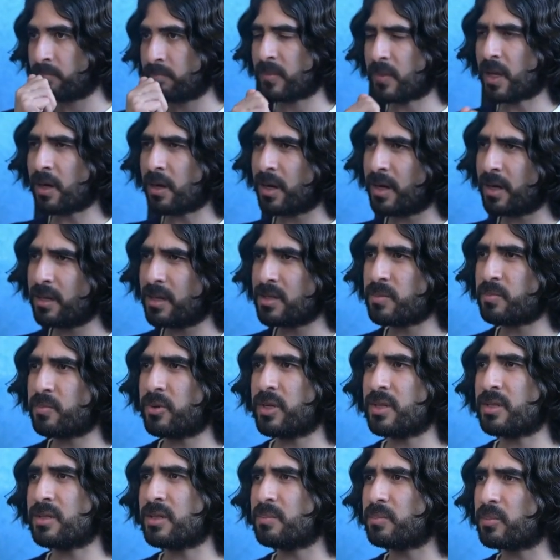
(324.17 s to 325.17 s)
All right, that's a
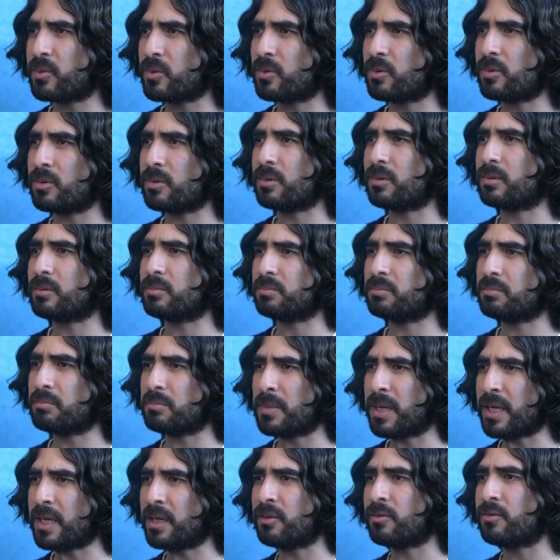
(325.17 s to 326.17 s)
pretty simple
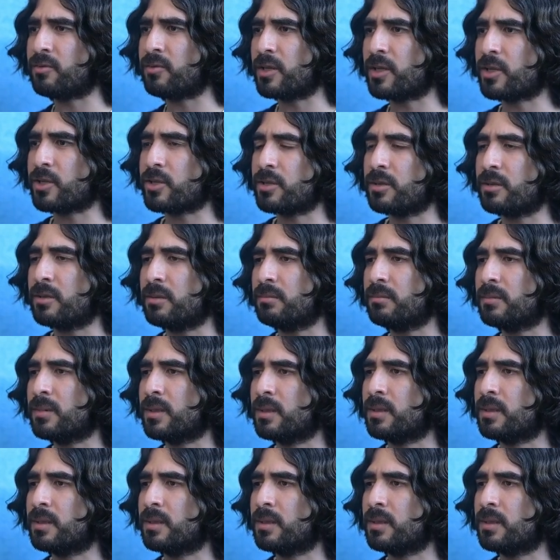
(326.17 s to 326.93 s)
main function.